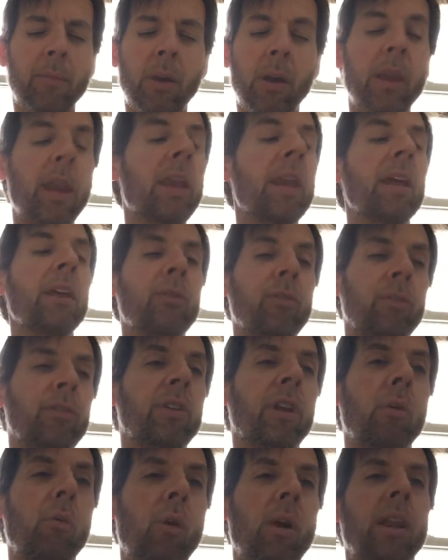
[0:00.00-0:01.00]
an
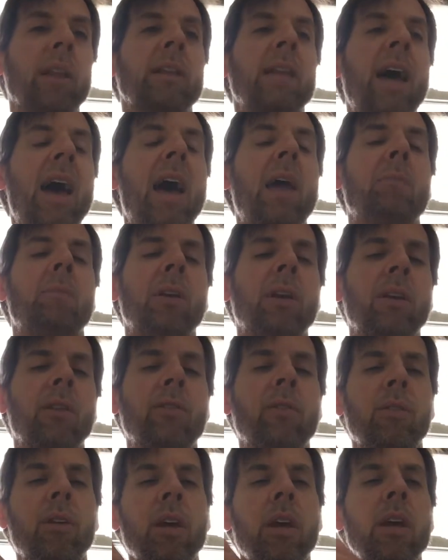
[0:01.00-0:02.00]
interesting one at that,
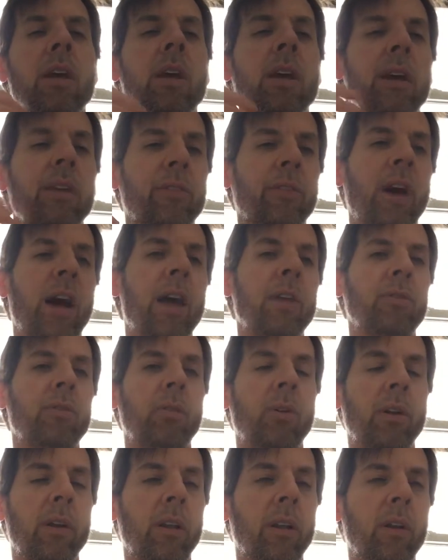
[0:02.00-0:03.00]
because as I've
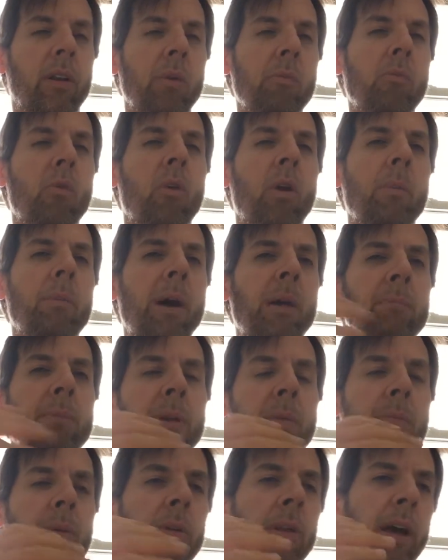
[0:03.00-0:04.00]
started to learn more about
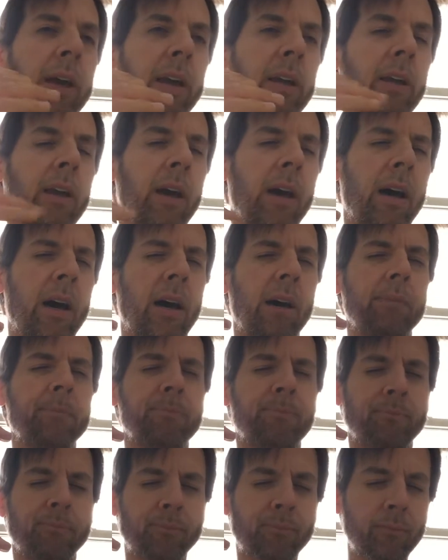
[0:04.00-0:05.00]
people like the
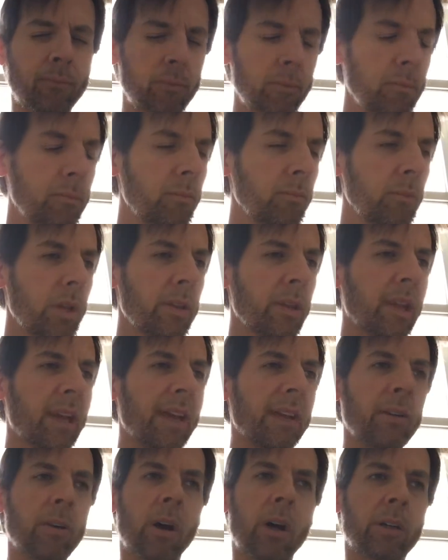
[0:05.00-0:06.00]

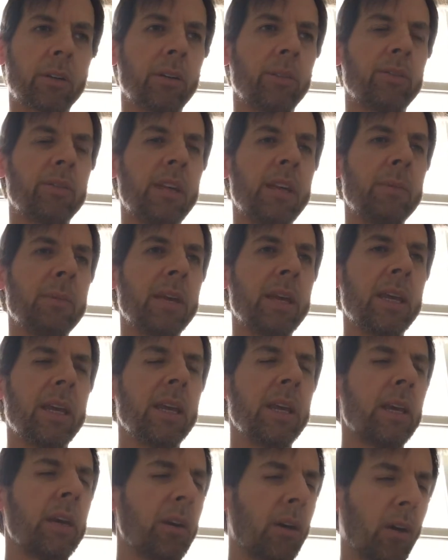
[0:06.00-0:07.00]
late Dr.
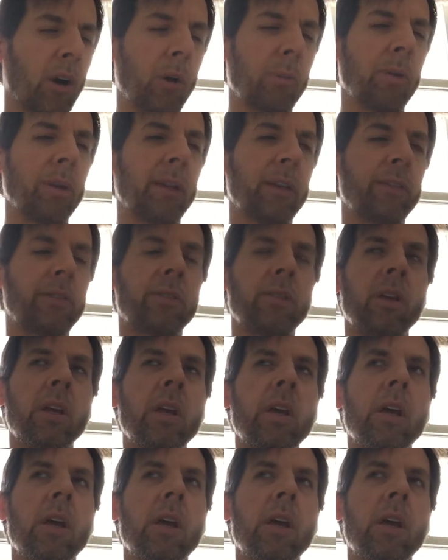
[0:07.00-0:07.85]
Sebi, herbalist,